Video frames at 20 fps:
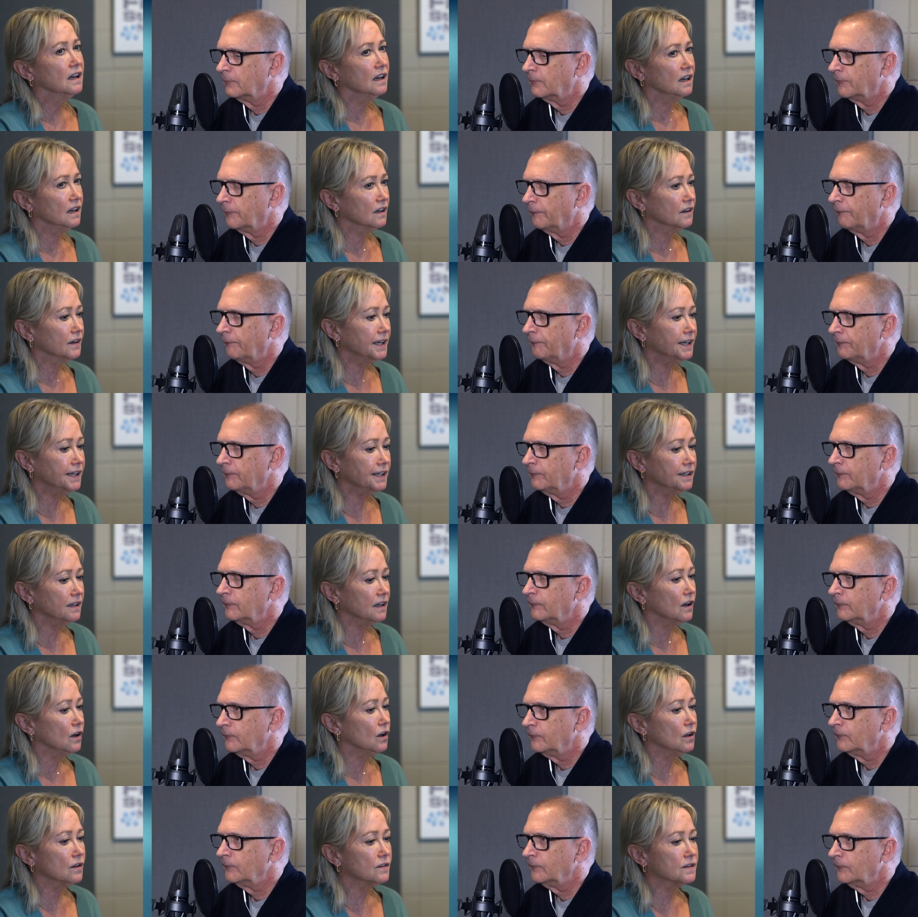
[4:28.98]
Speaker 1: all right,
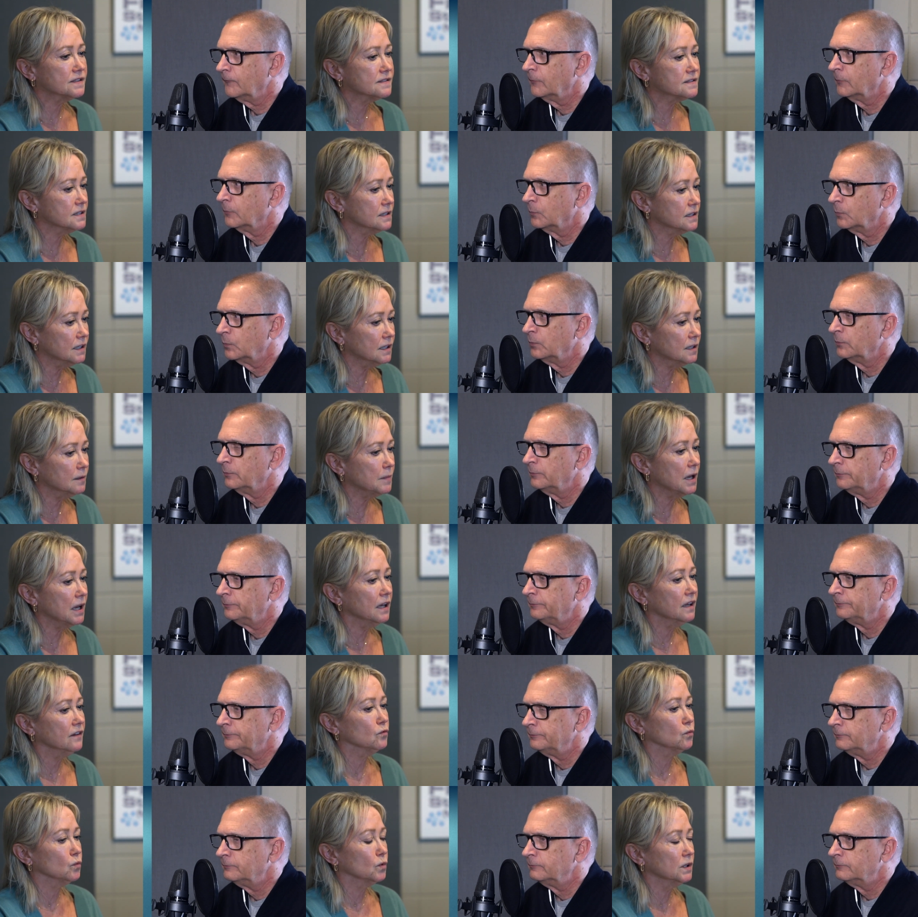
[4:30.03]
all this time I
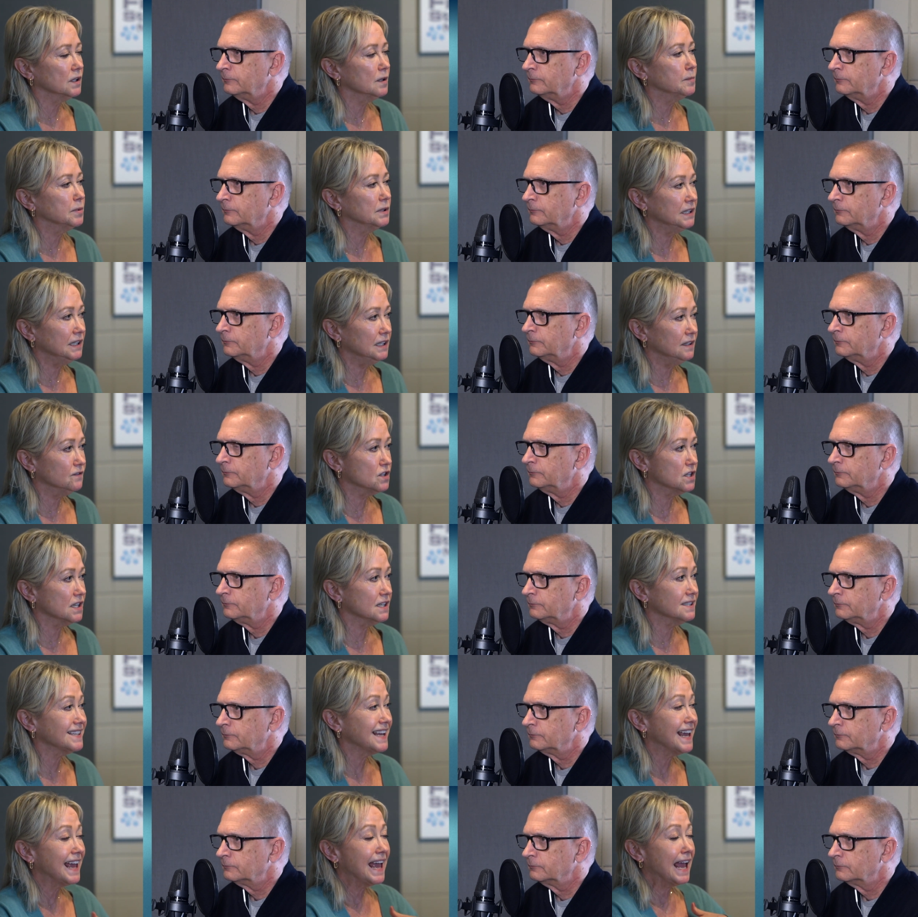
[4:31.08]
have really believed this,